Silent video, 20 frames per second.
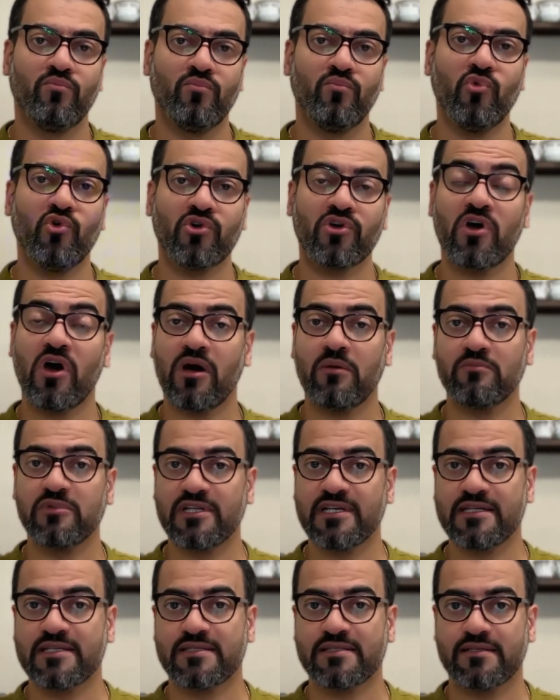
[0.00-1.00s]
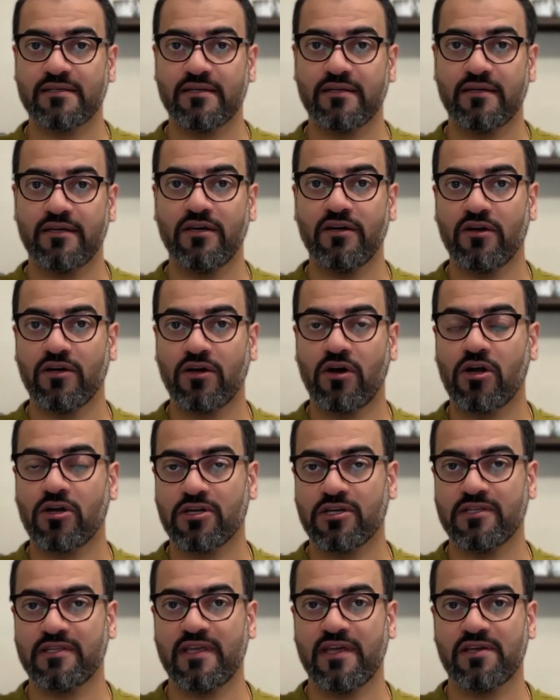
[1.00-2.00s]
more complex AI
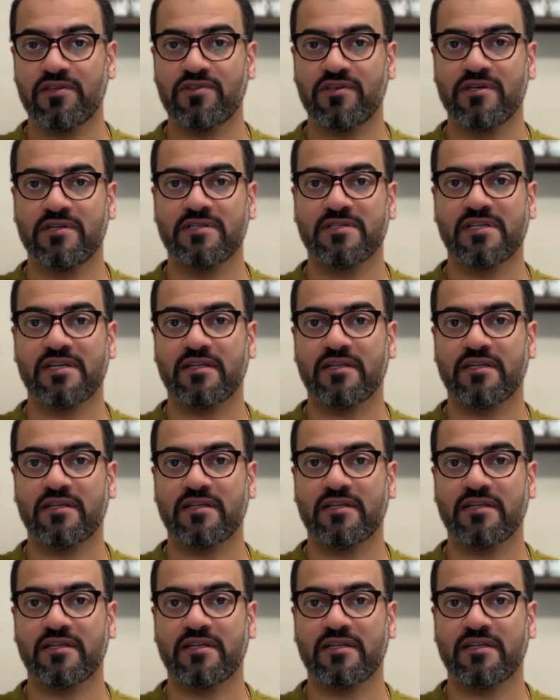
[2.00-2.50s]
architectures